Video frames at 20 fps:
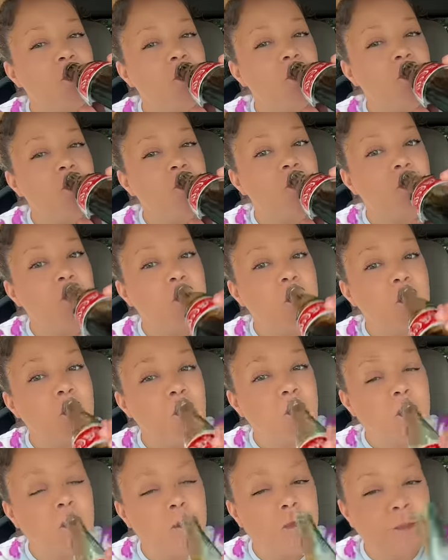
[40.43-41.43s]

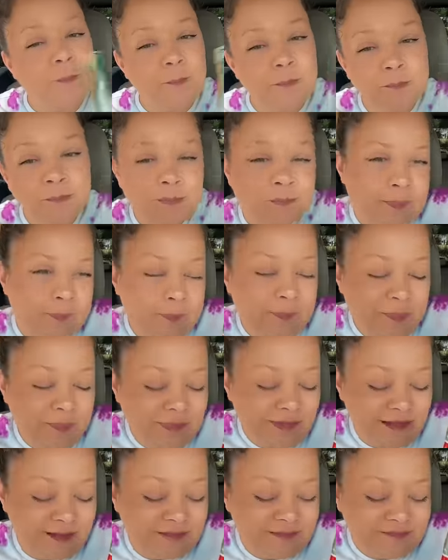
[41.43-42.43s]

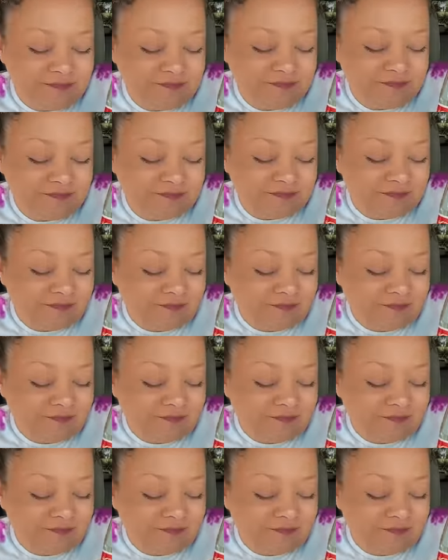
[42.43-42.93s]
Nothing is said.